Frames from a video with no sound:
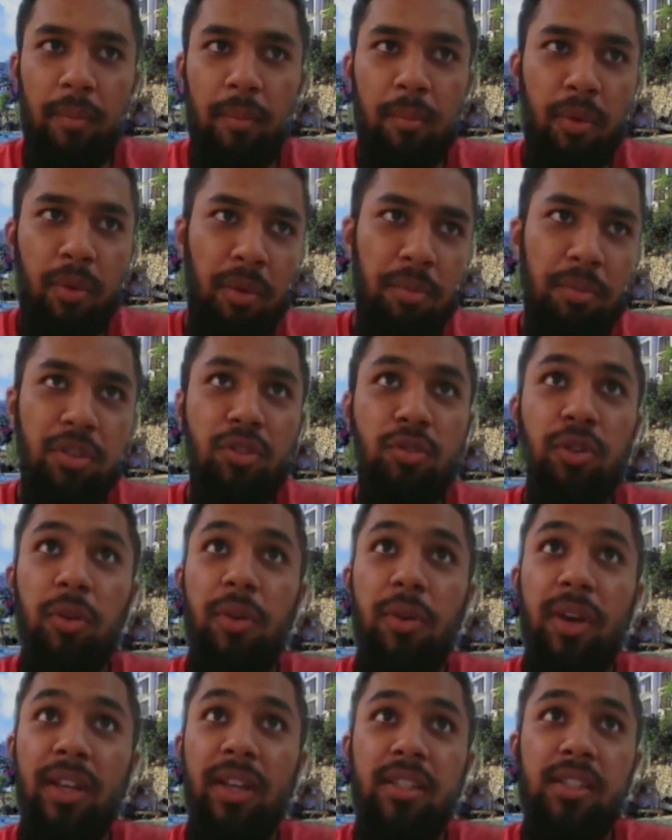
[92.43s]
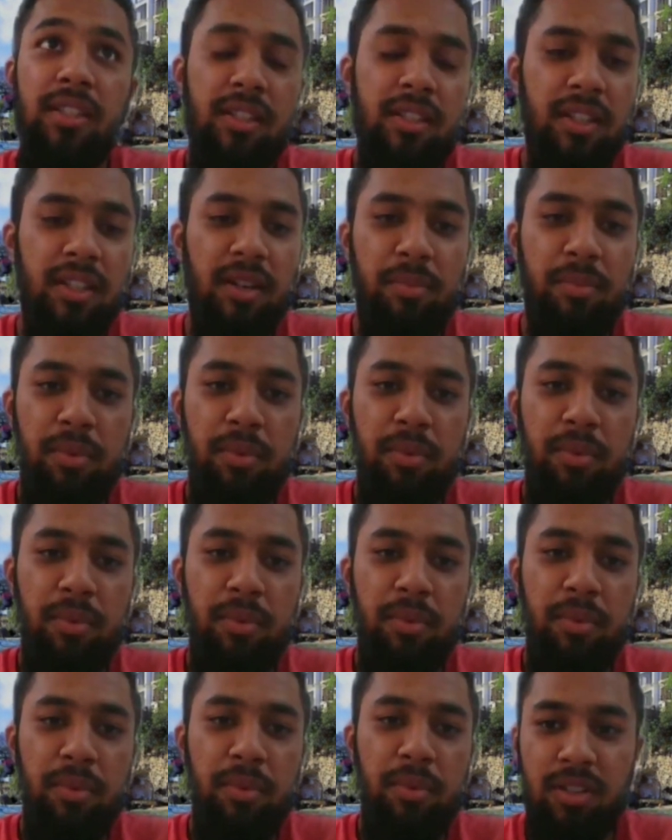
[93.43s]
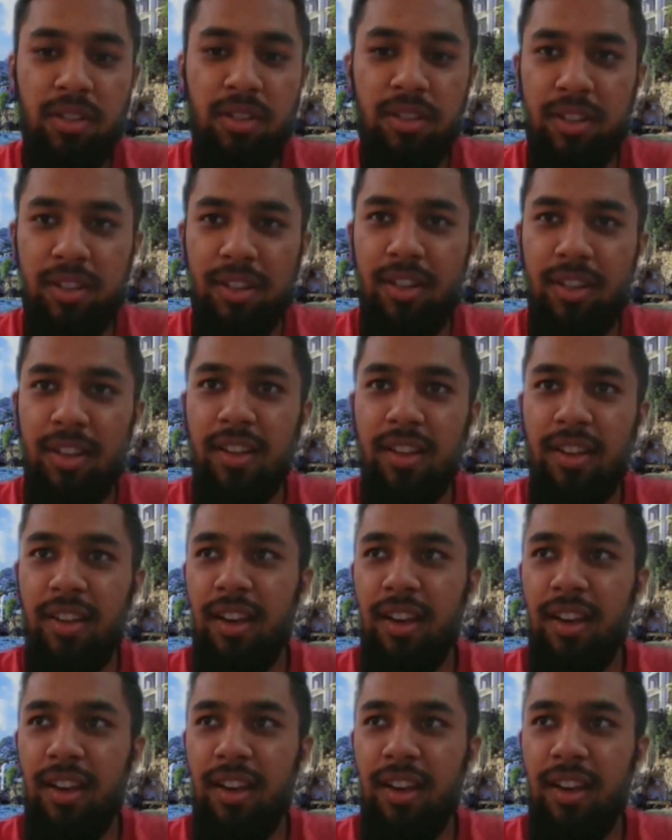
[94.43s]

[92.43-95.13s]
Primary school, I went to St. Cyprian's Boys.